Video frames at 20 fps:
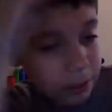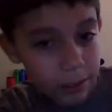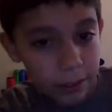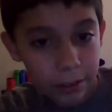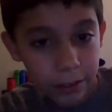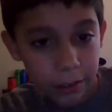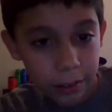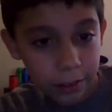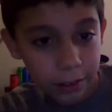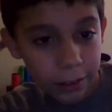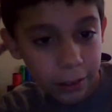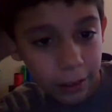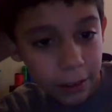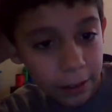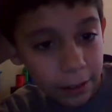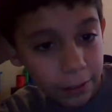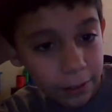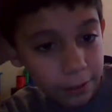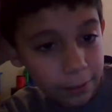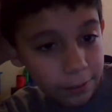
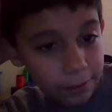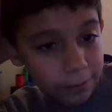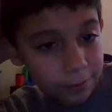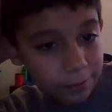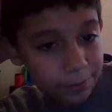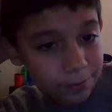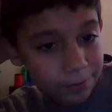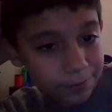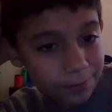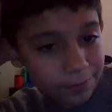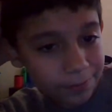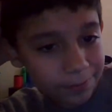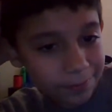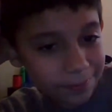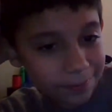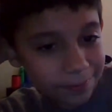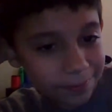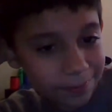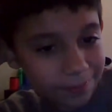Nothing is said.